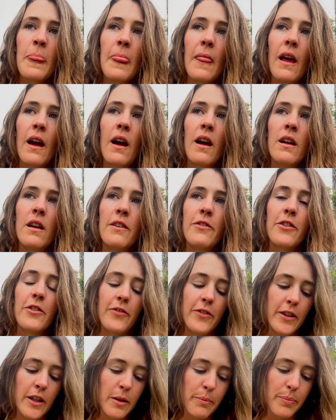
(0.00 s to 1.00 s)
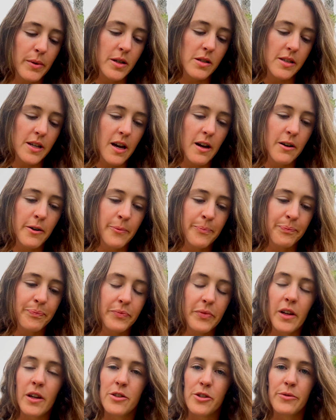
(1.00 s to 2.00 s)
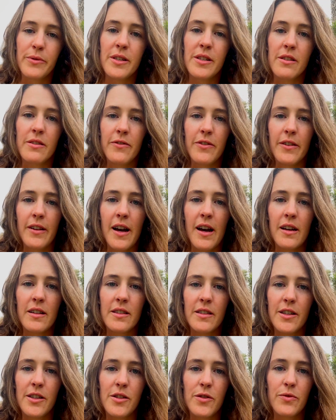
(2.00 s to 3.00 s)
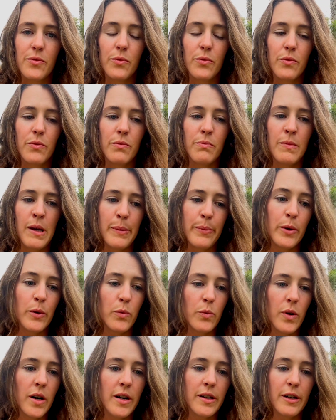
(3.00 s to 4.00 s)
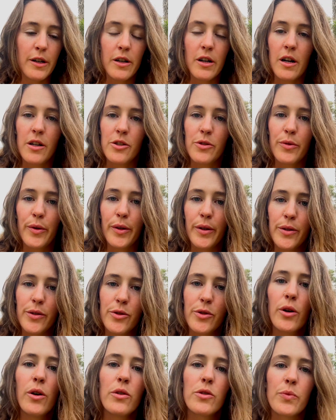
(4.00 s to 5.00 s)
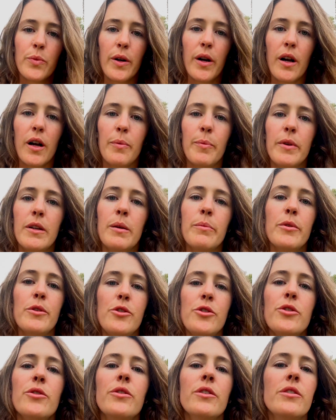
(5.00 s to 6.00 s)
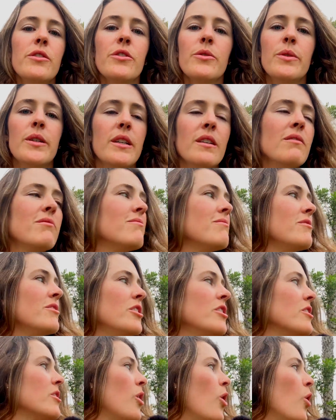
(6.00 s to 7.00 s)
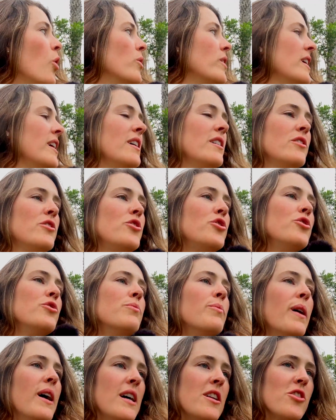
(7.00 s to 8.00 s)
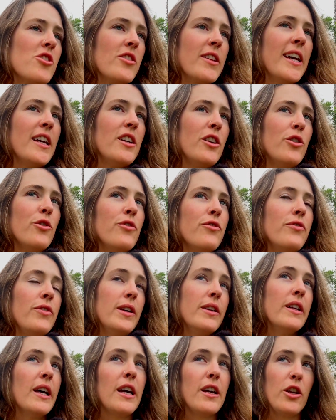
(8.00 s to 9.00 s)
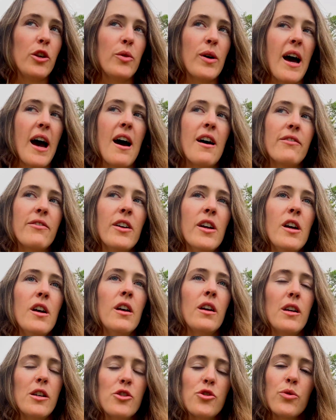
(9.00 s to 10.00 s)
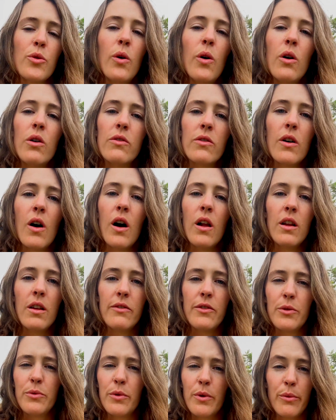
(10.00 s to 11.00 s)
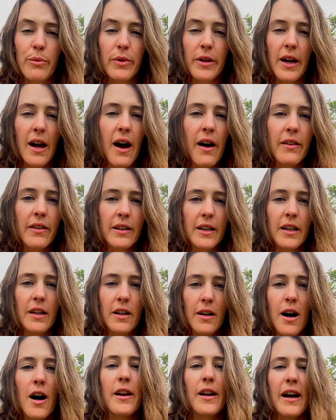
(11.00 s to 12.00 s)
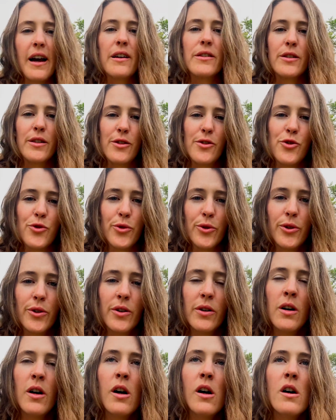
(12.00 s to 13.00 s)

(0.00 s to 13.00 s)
And if you're feeling burnt out, there's a reason for that. It's because maybe 1, you're not doing your soul's work, but number 2, you're holding too much. You feel like you have control over all of it, when in reality, God has control.